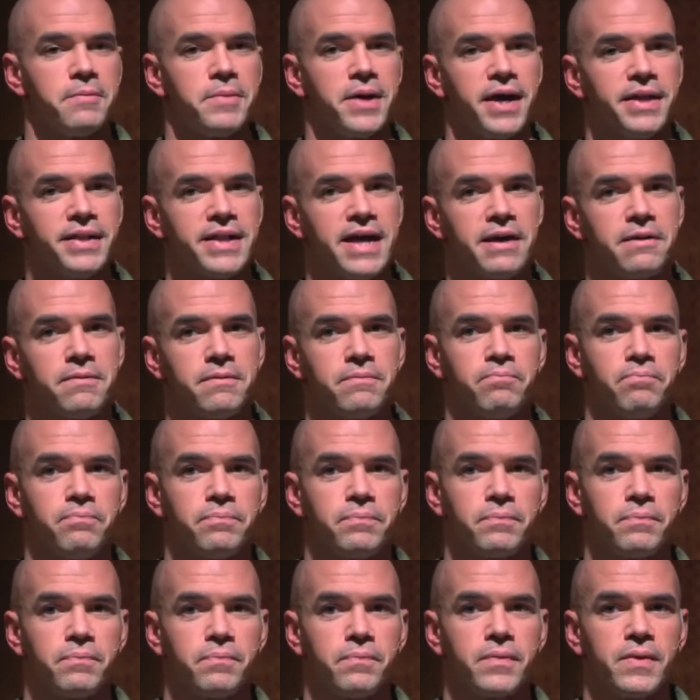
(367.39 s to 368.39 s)
And
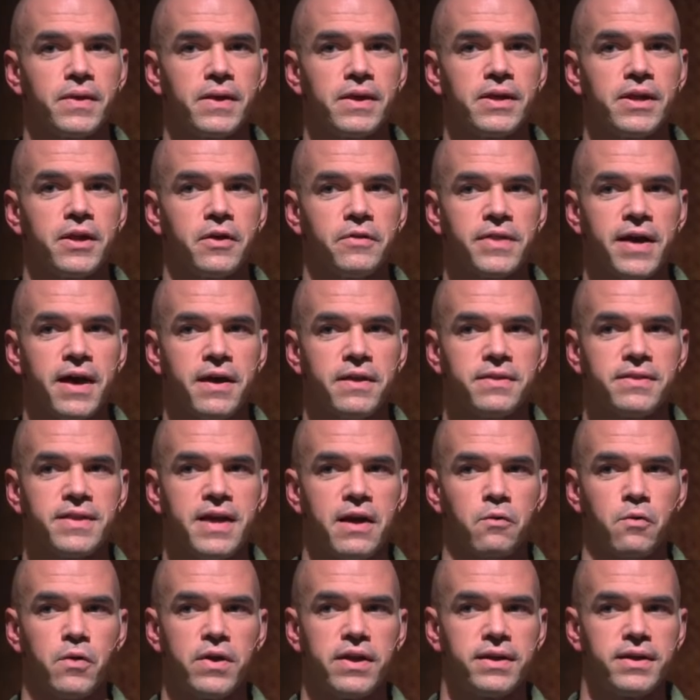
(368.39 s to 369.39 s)

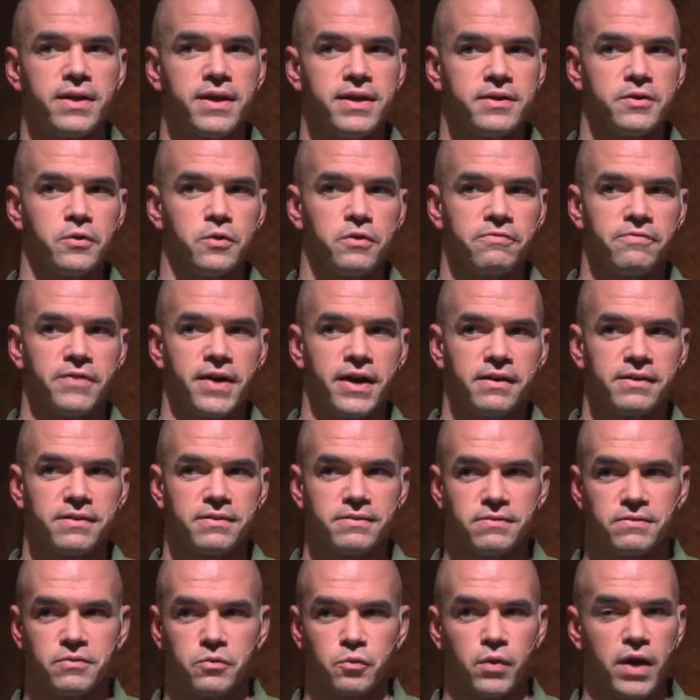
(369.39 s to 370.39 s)
that went into effect
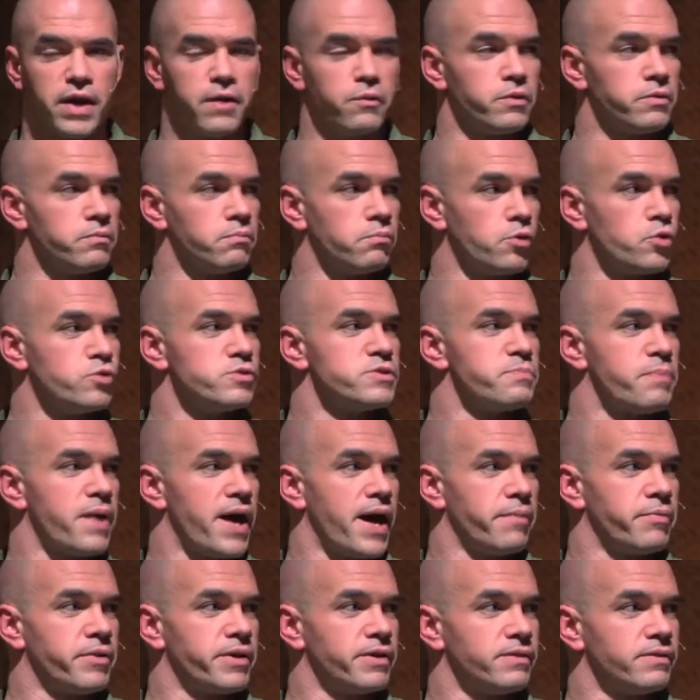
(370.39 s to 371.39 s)
right when Bruce
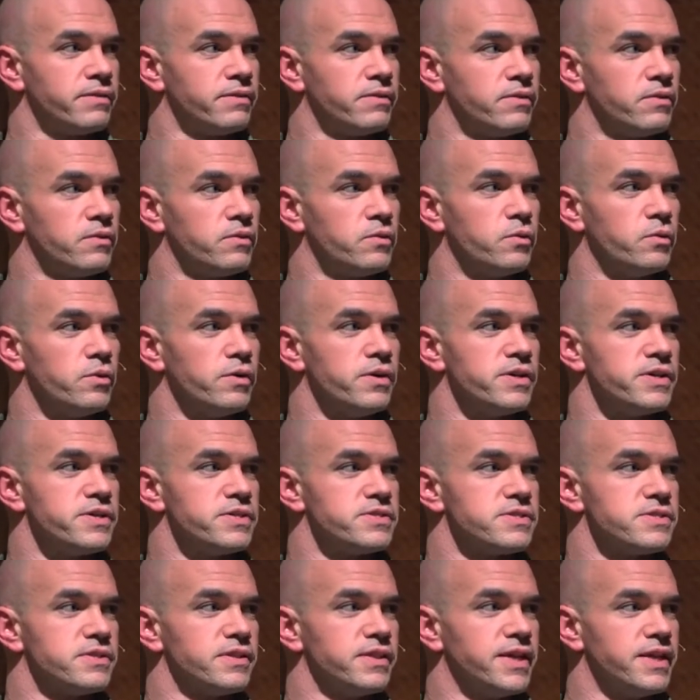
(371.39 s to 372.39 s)
Babbitt
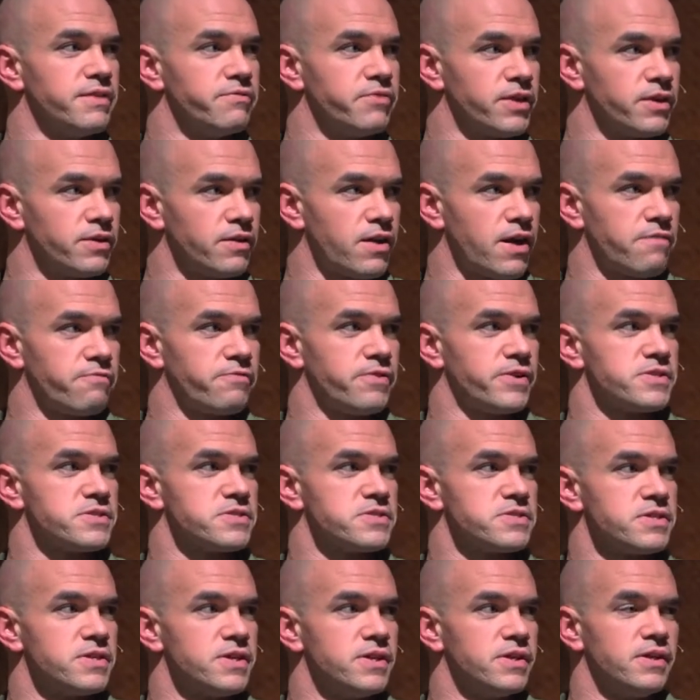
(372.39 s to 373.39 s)
was leaving
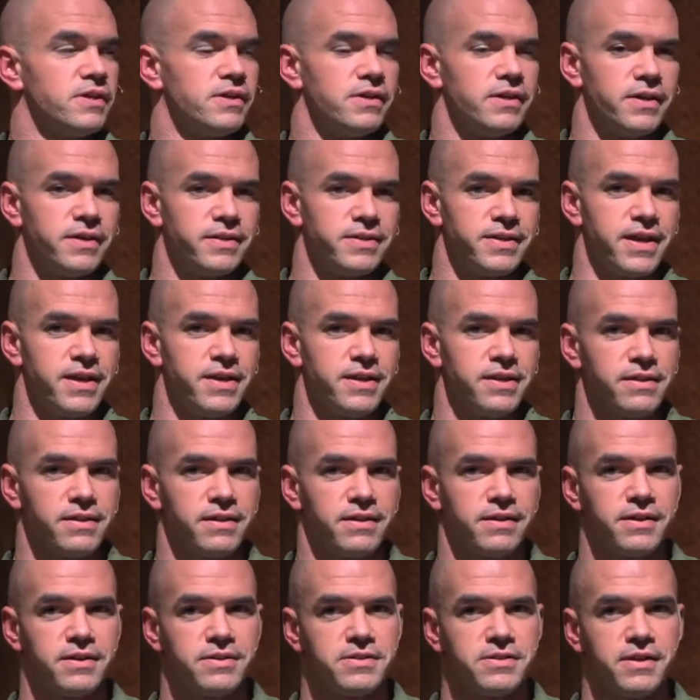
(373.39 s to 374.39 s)
office at the end of the
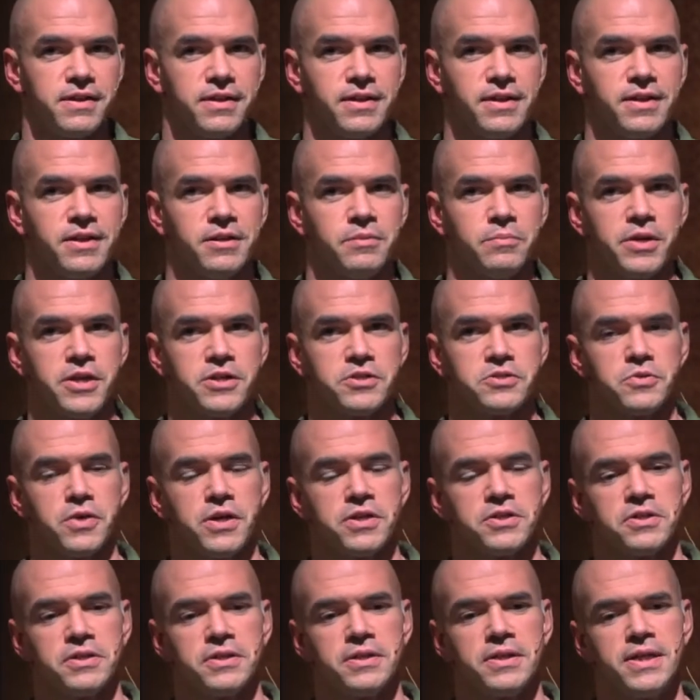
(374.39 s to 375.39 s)
Clinton
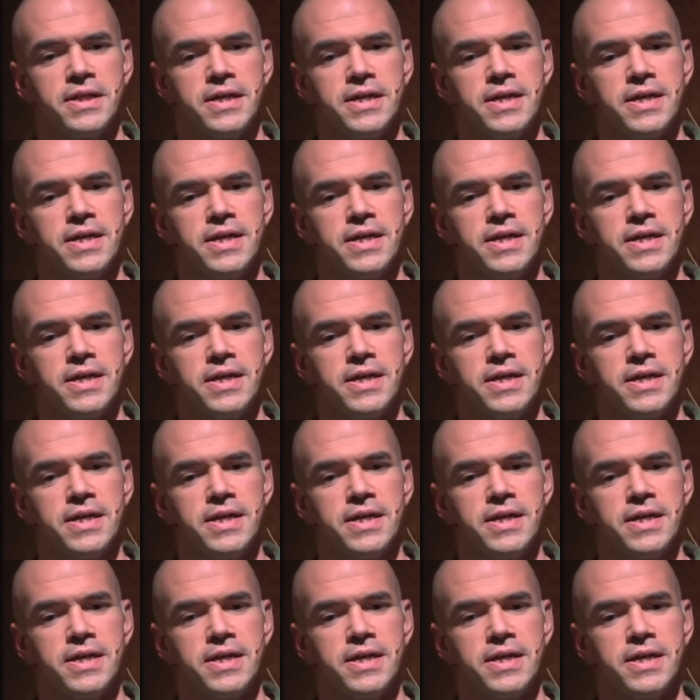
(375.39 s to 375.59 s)
administration.